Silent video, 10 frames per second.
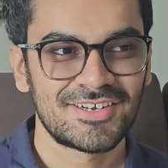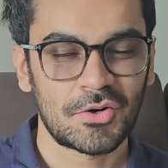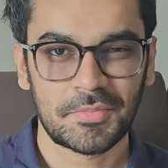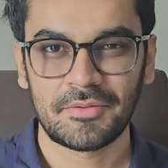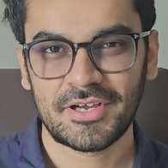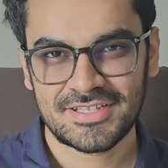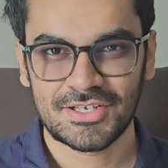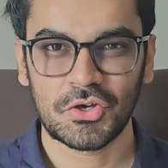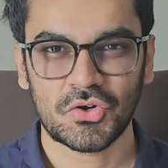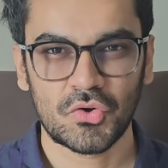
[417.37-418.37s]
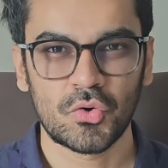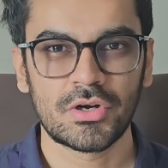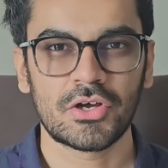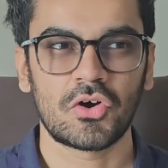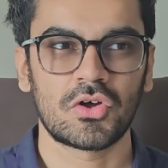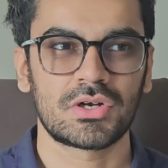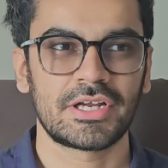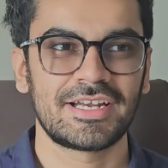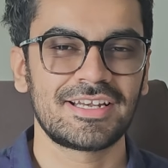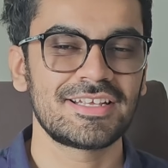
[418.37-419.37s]
optimizing your code
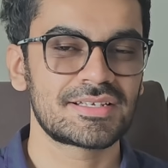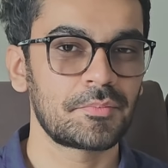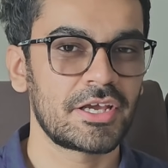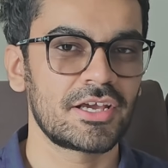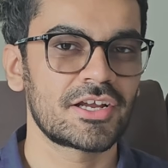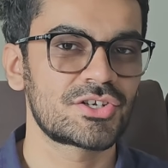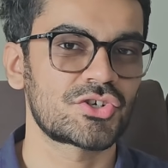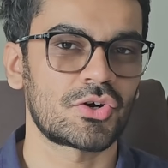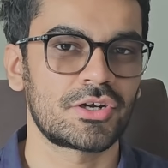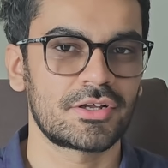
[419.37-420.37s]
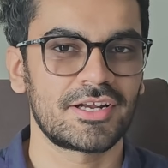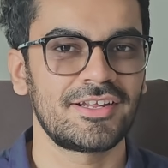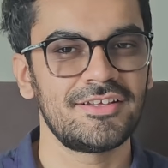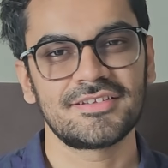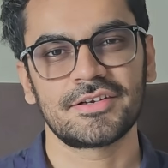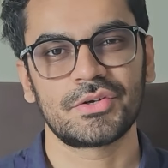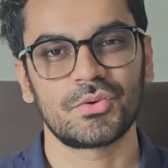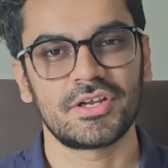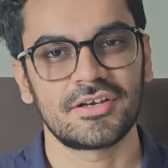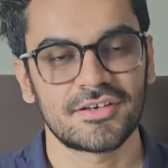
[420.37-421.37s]
or at least making it shorter and easier
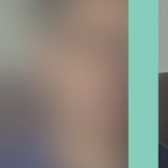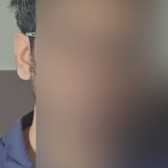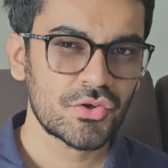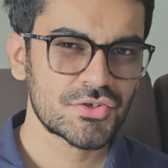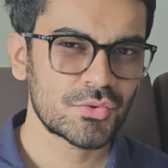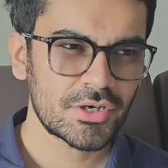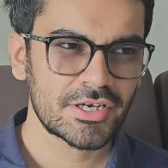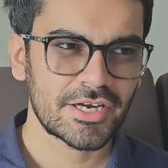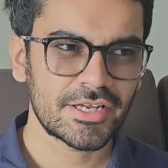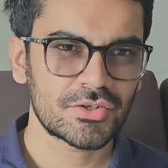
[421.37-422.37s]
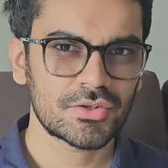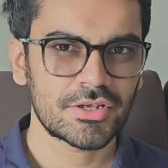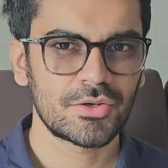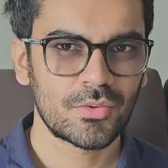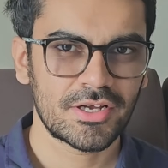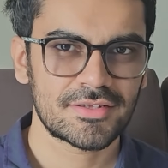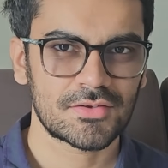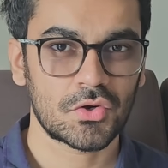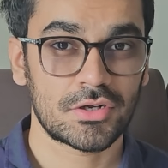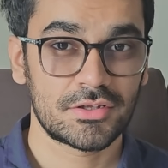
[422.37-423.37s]
to read. Are you a student heading to the
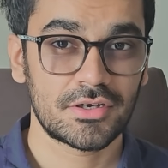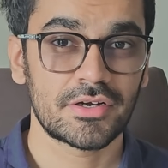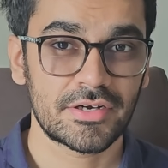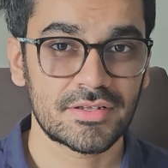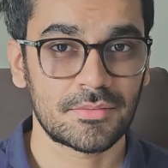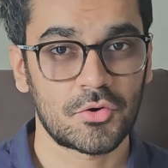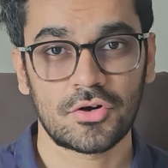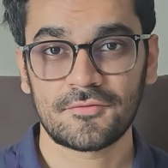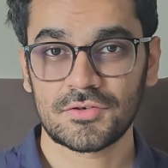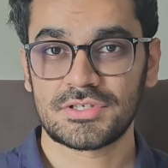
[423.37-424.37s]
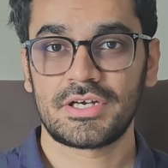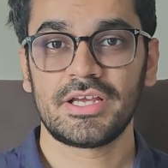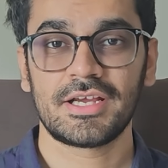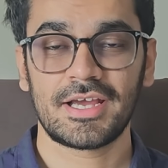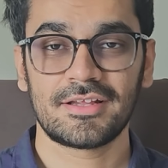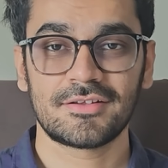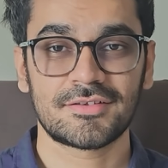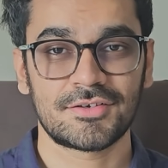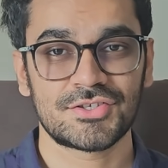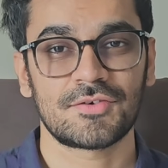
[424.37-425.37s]
US other countries abroad for studying and the
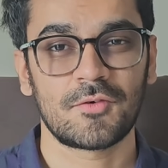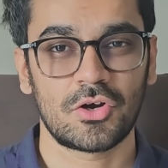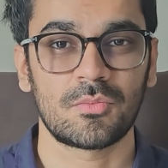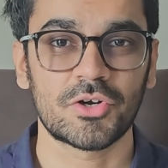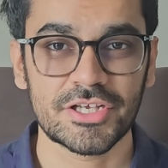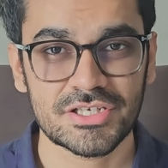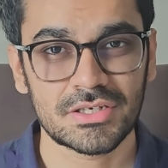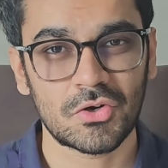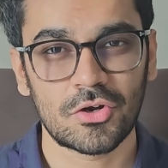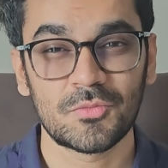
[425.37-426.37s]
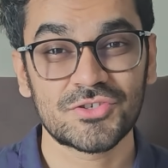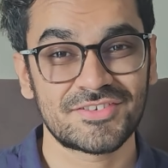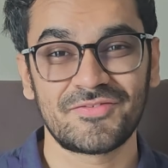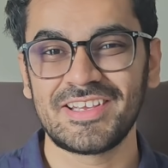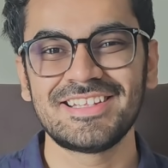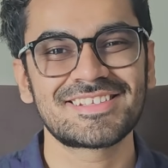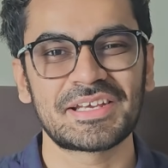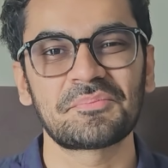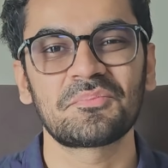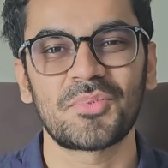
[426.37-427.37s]
search of accommodation almost feels
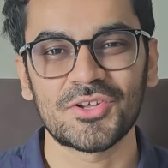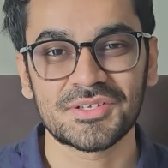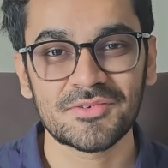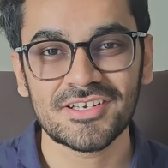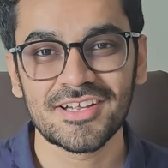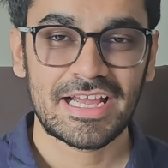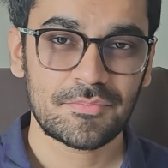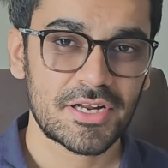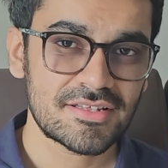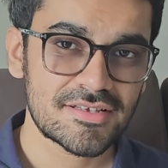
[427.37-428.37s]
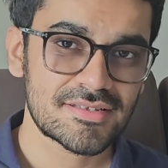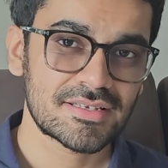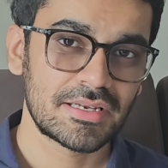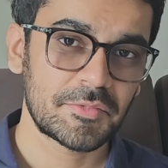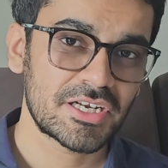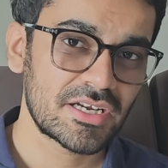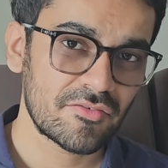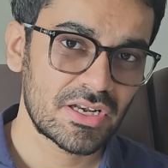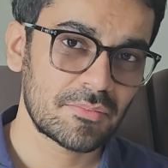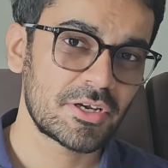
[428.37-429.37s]
impossible? High prices, limited
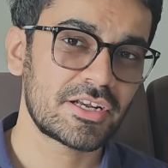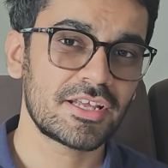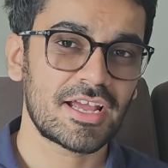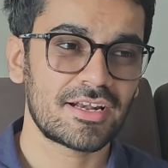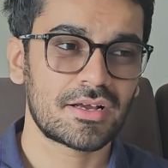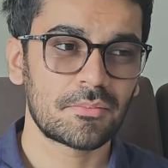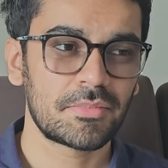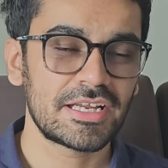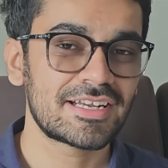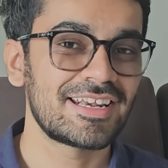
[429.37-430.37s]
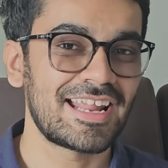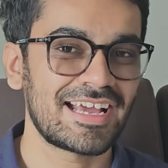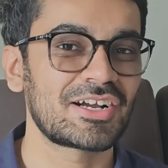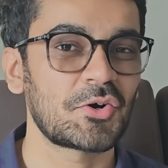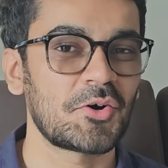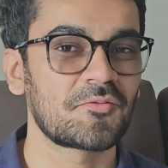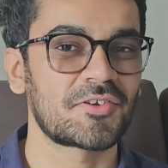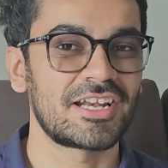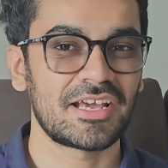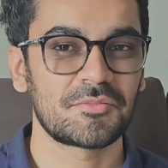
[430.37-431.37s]
availability and complete lack of
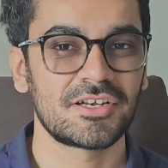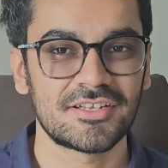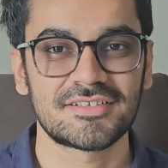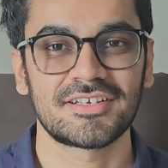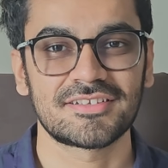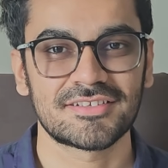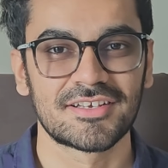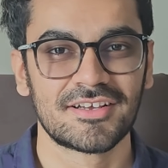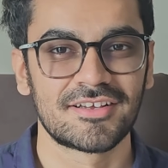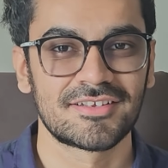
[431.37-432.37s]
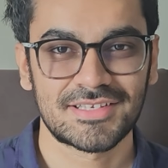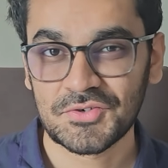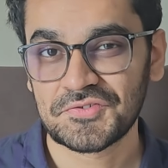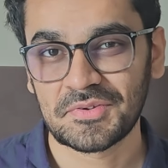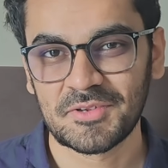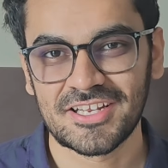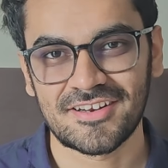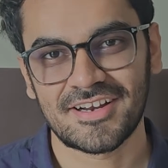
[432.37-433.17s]
reliable listings. Sounds familiar,